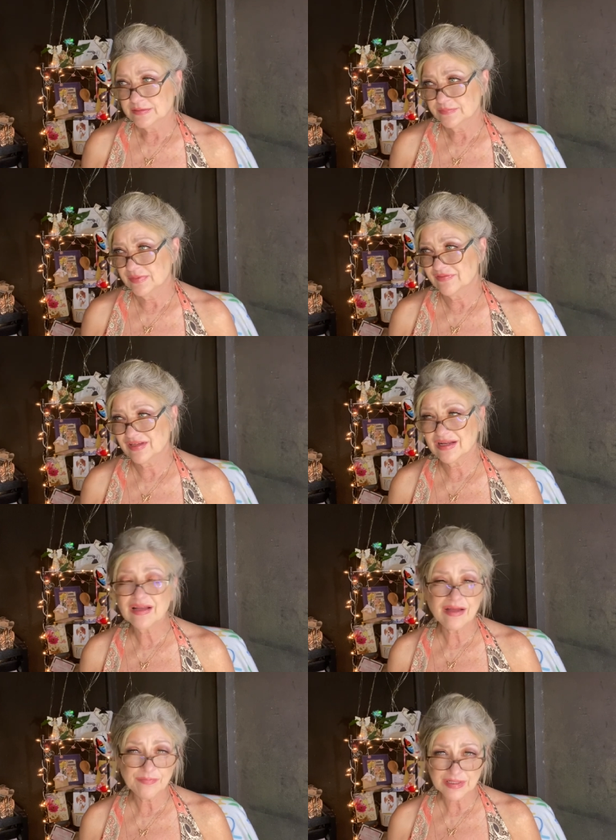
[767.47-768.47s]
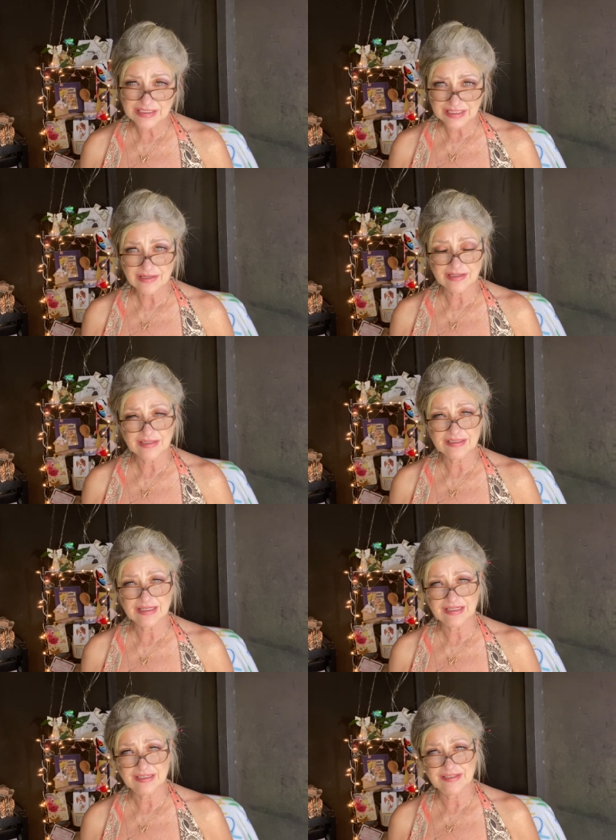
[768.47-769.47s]
but I've got a lot of mascara because
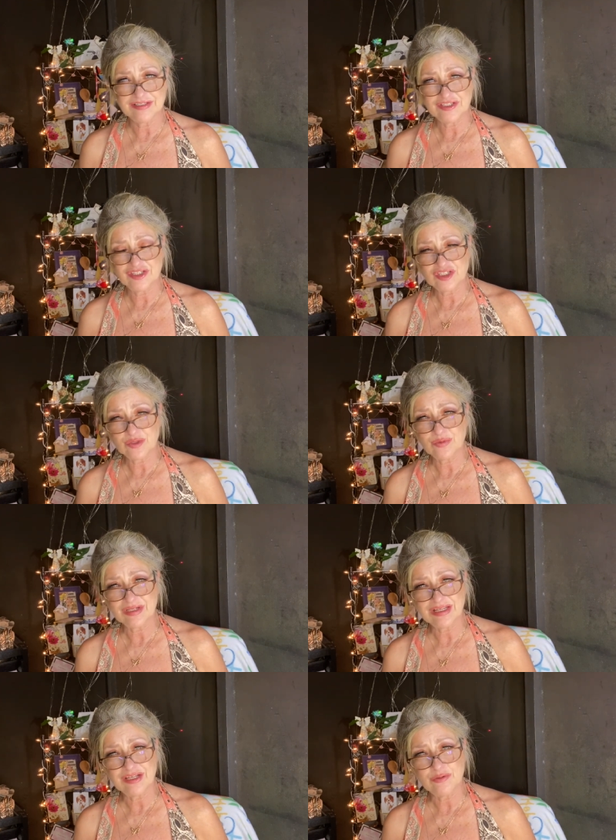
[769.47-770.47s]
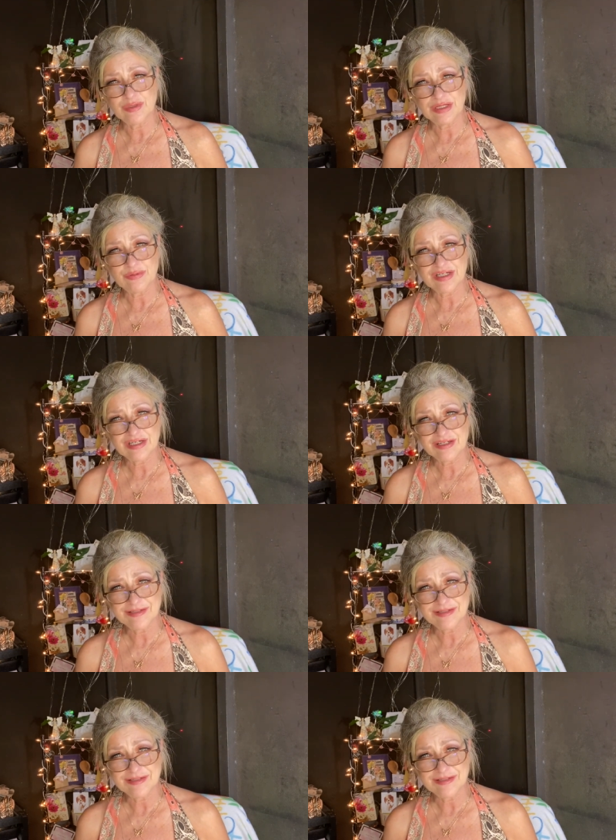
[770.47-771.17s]
I don't really go anywhere.